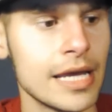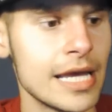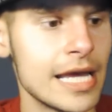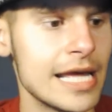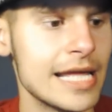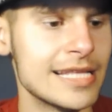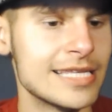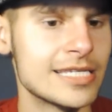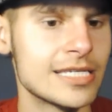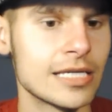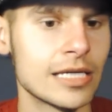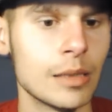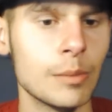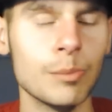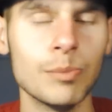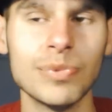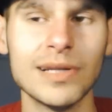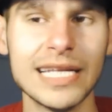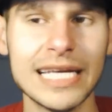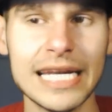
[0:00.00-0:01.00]
It's
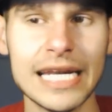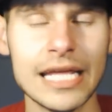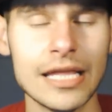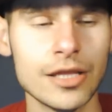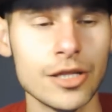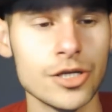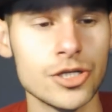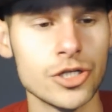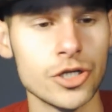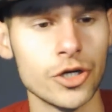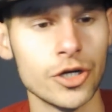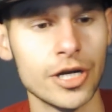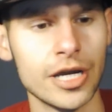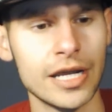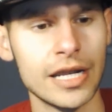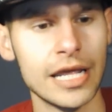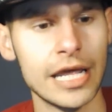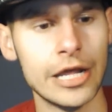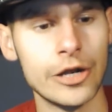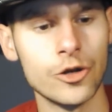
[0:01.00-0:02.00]
completing the
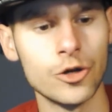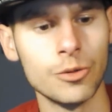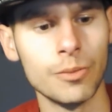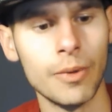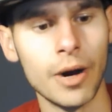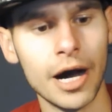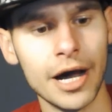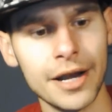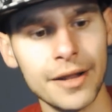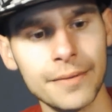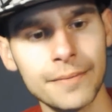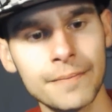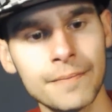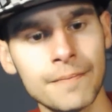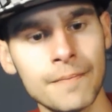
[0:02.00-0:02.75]
circuit in your mod.